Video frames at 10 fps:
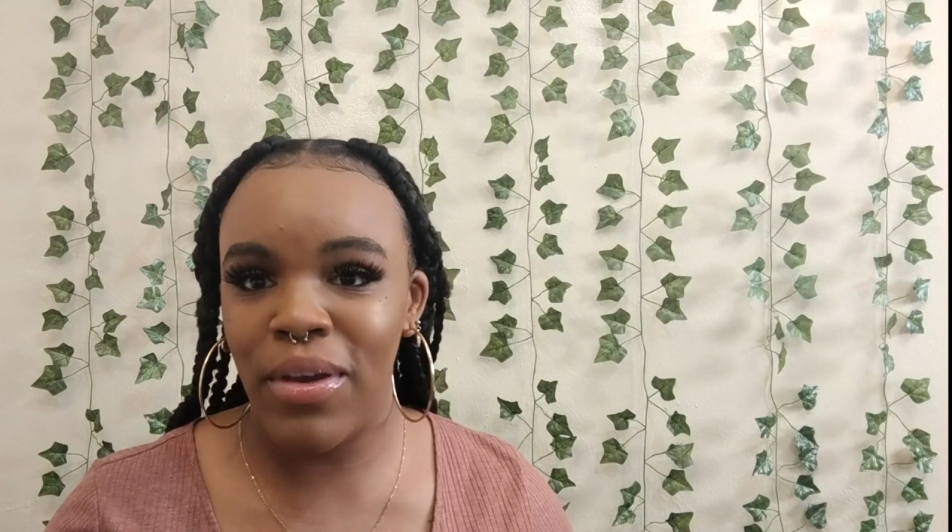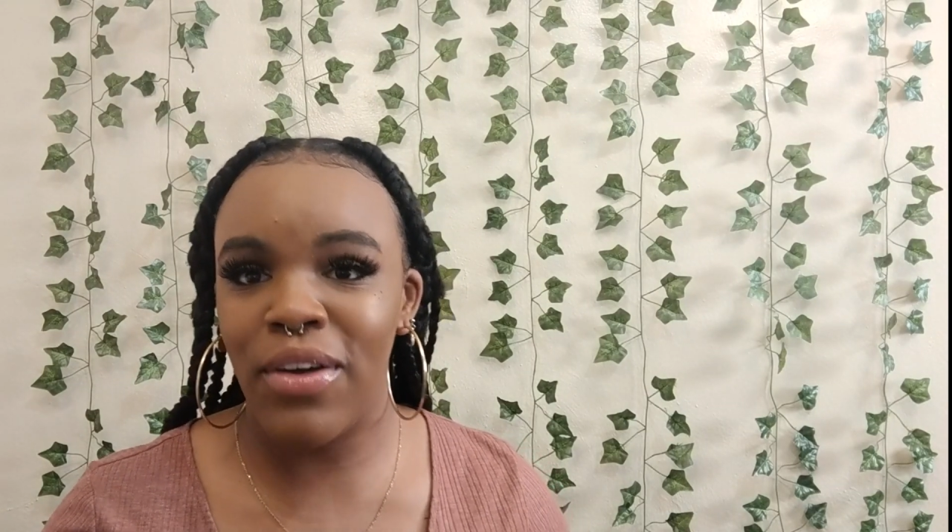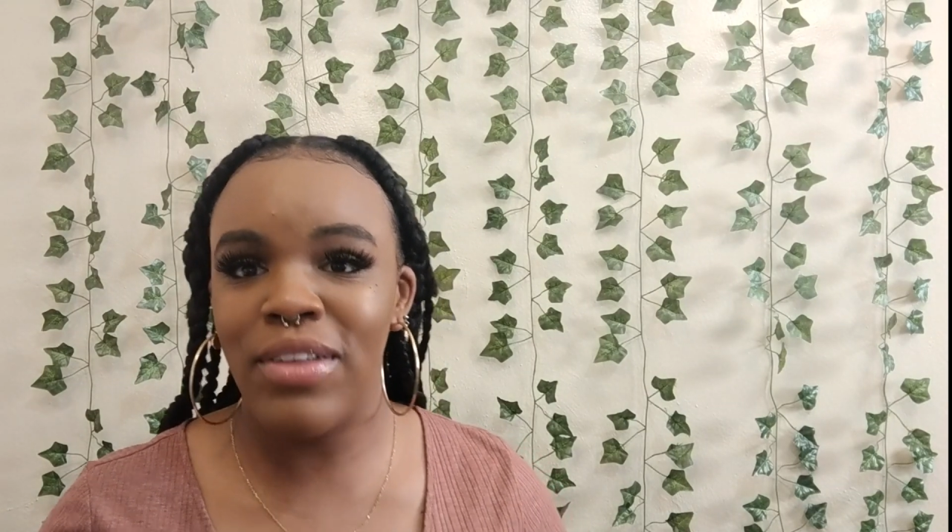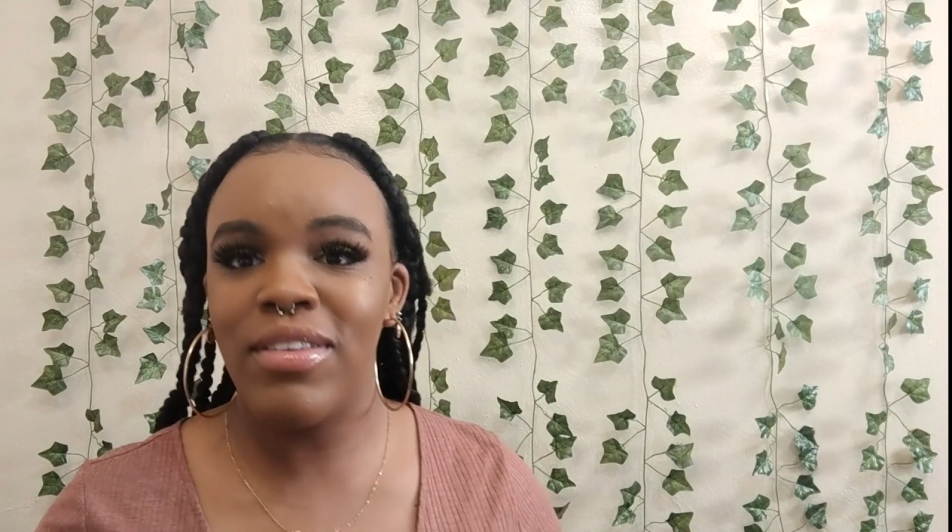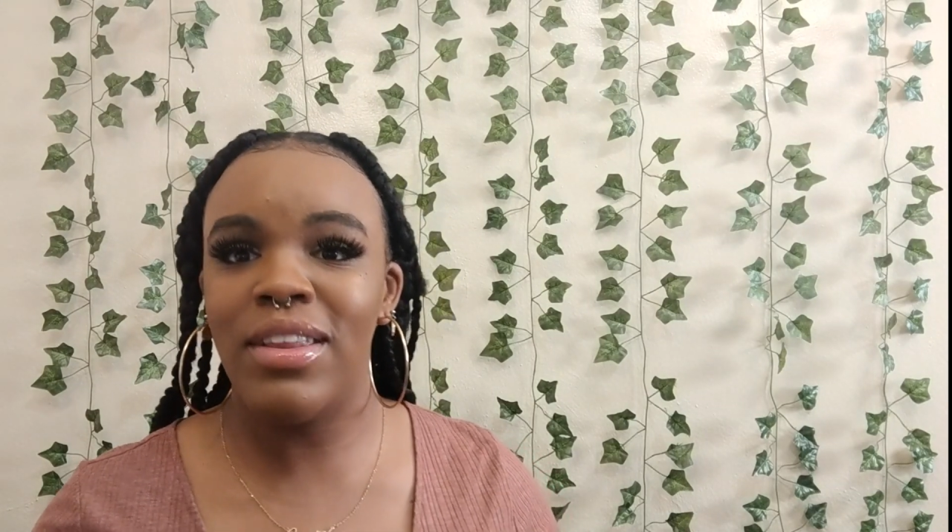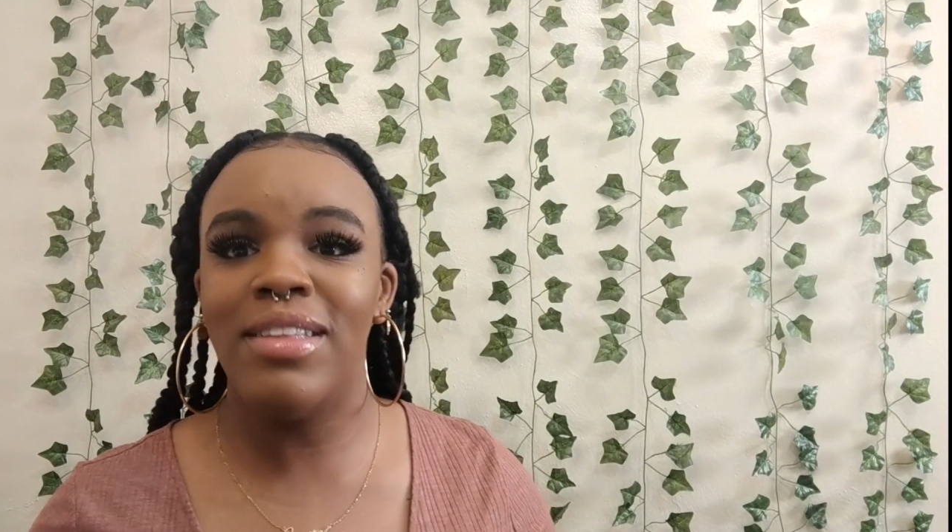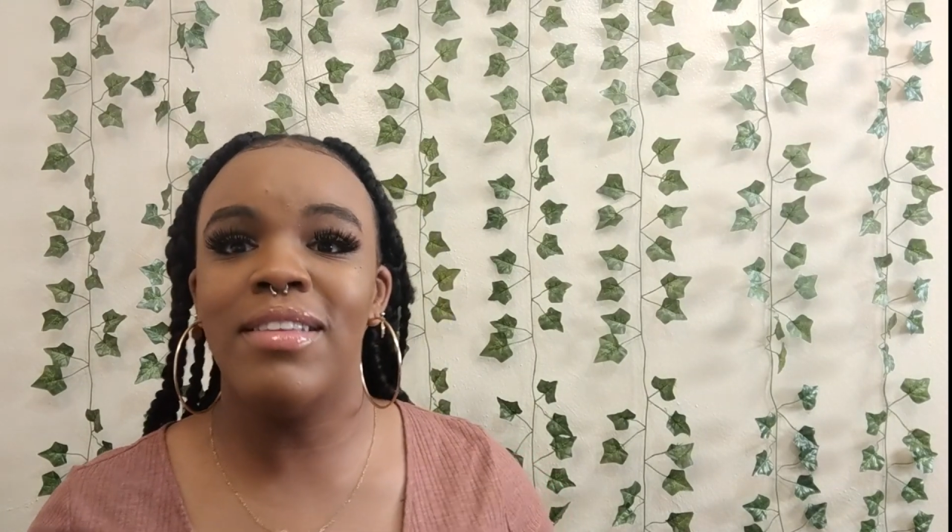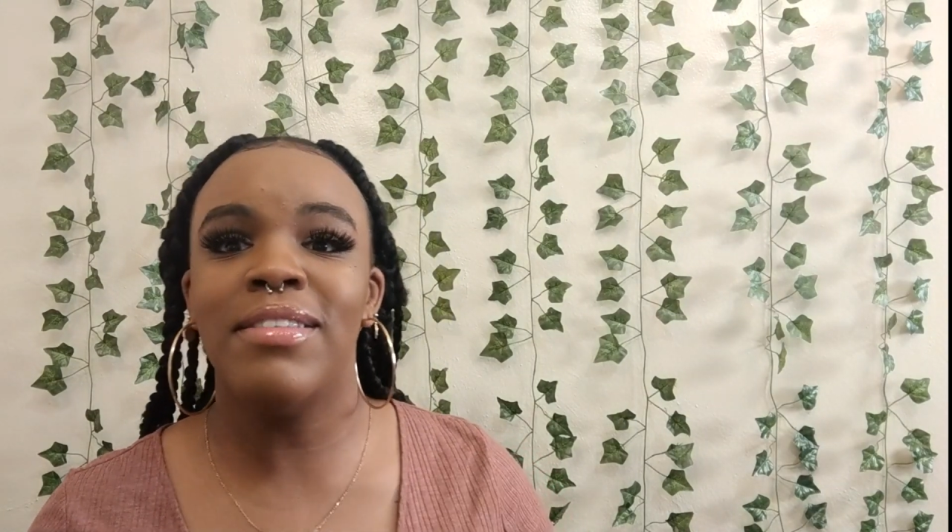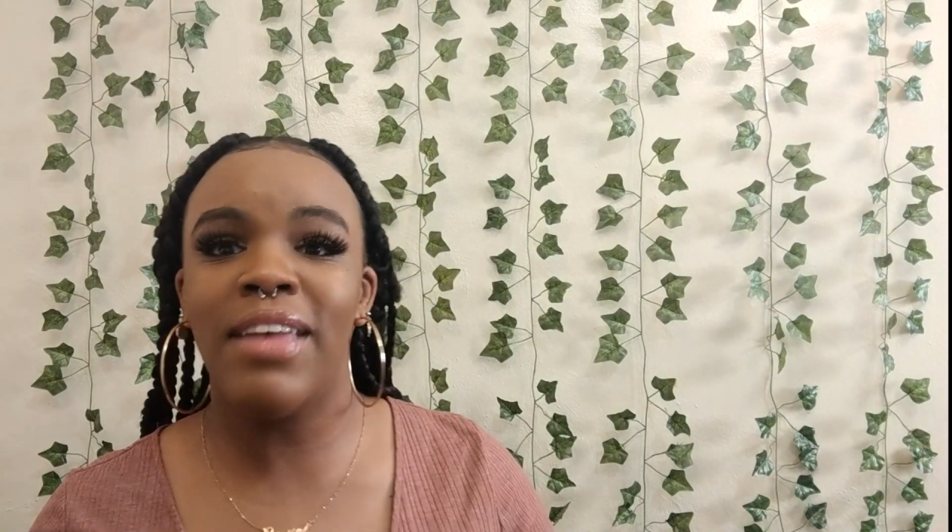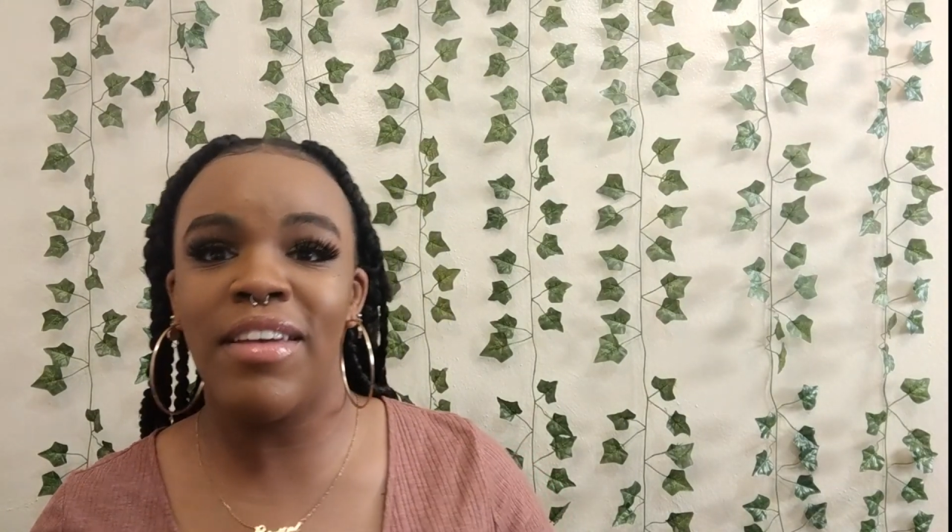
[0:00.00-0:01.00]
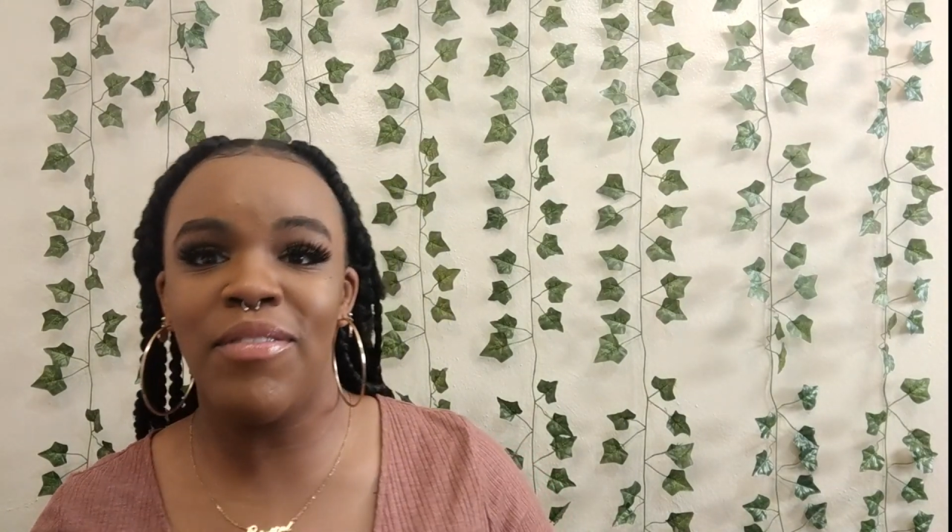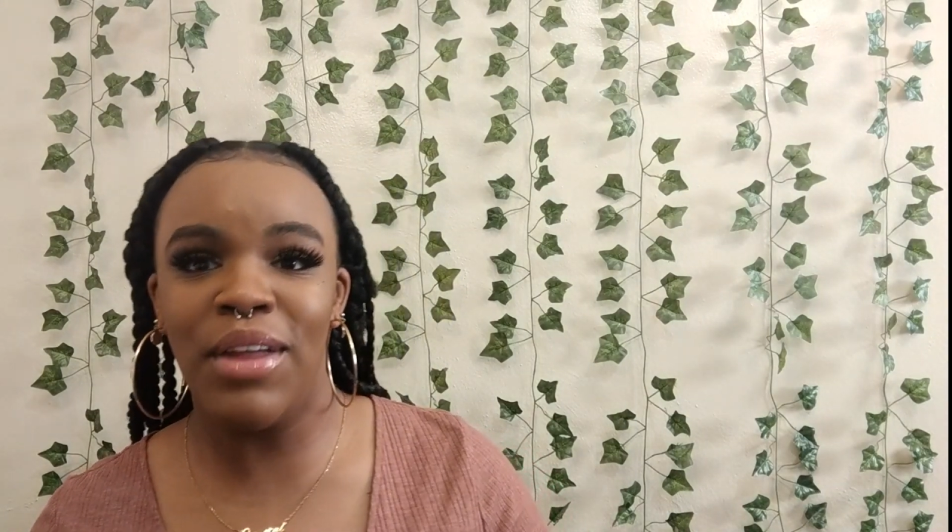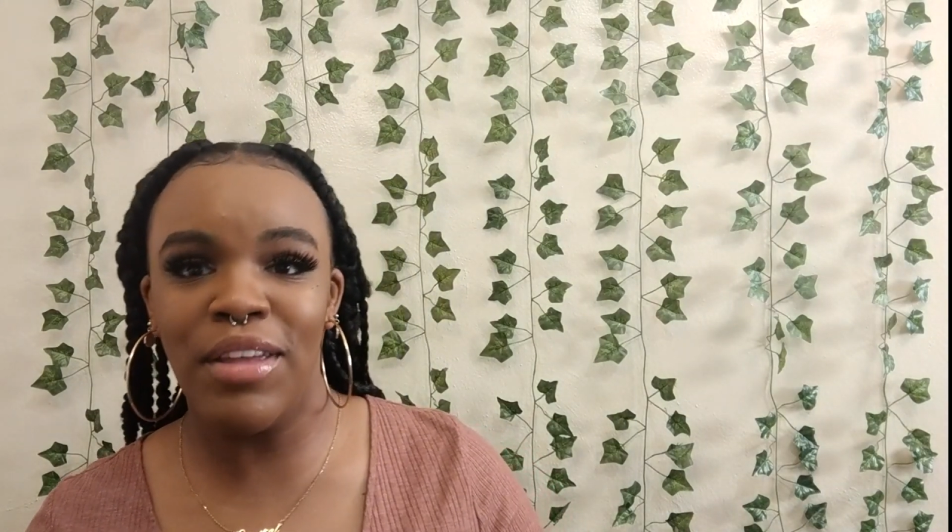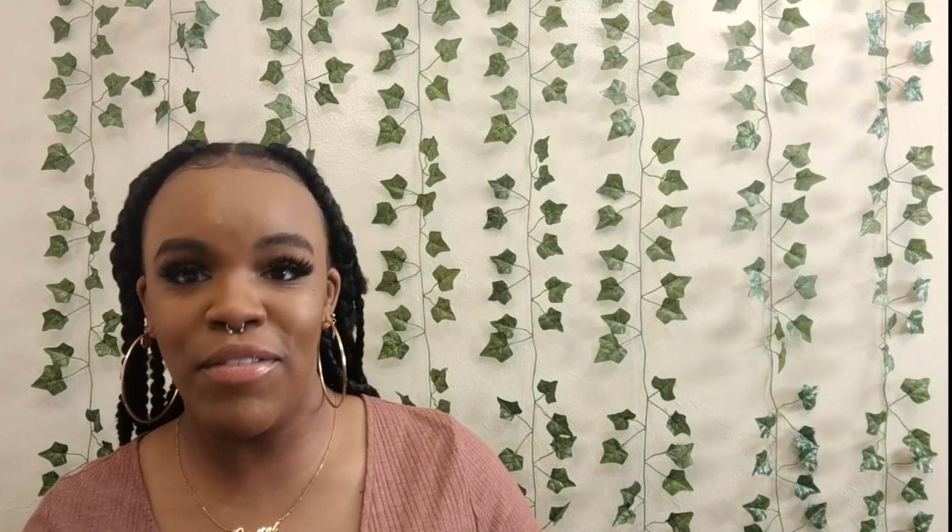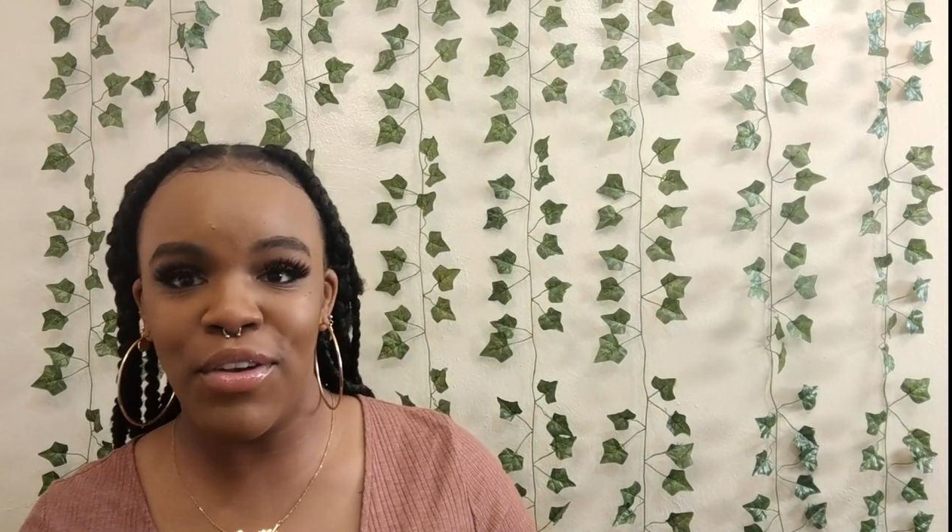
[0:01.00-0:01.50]
You're going to need to save
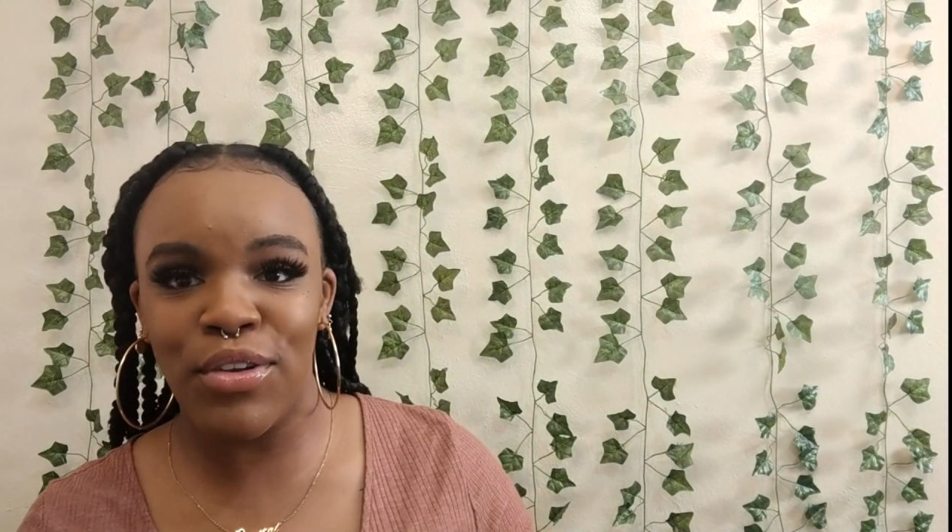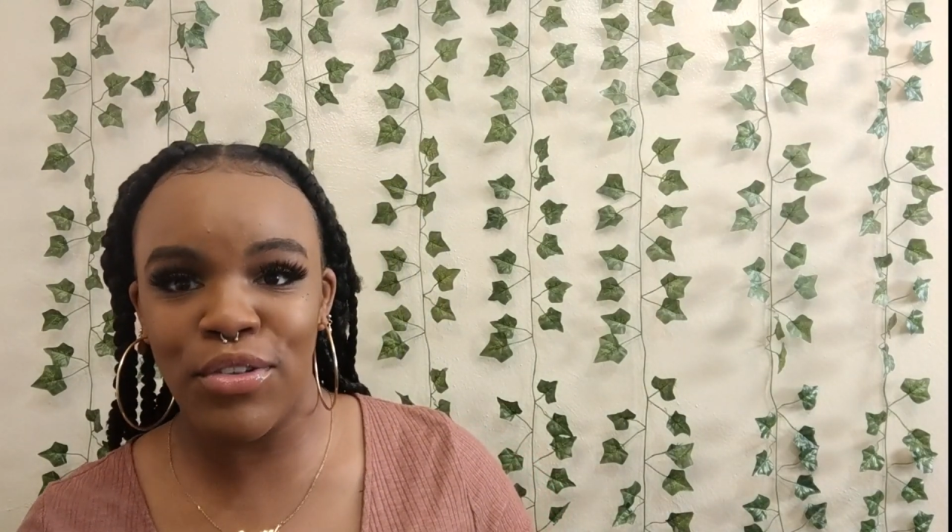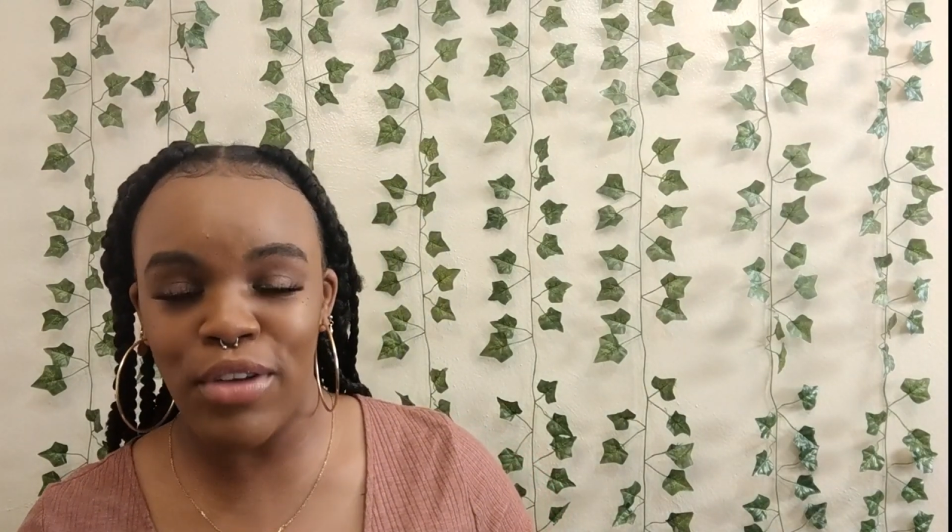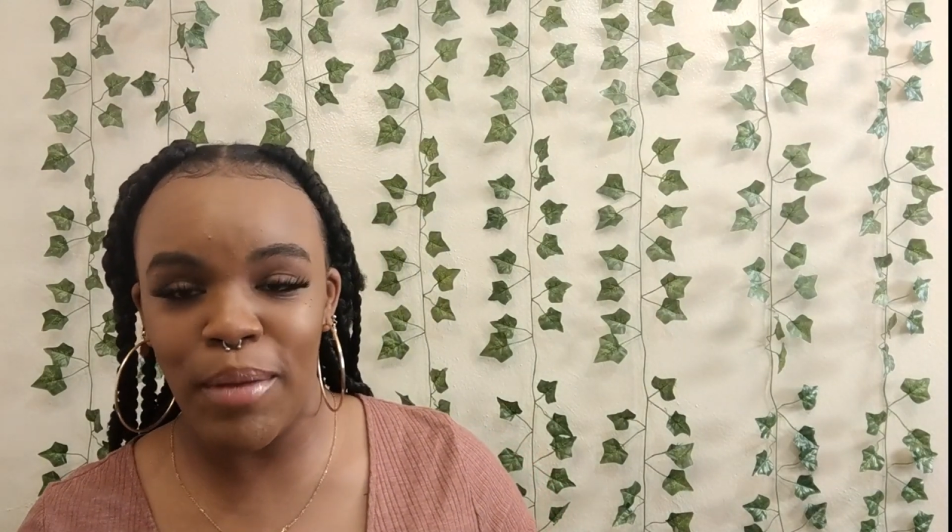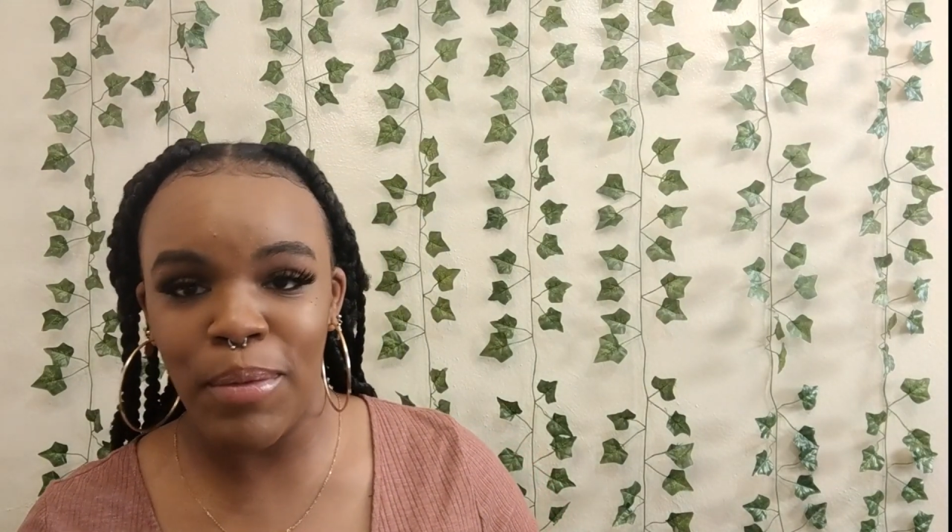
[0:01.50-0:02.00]
money for your trip.